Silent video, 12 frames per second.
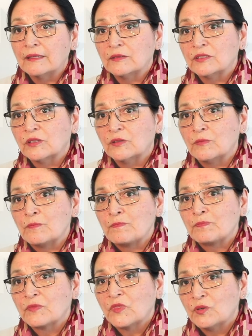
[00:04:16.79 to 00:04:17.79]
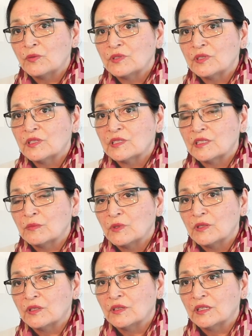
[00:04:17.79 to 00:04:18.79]
So those are some
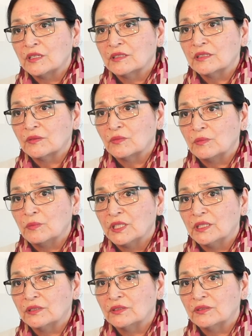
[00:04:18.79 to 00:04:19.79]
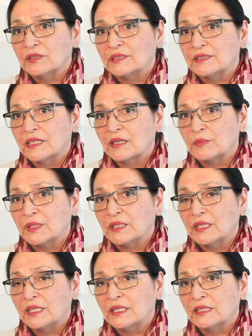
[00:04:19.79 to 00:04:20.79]
of the things that we begin to
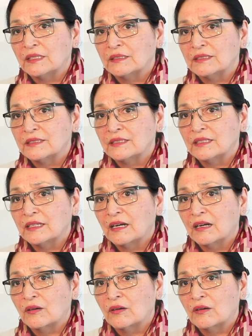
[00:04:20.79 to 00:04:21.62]
examine and see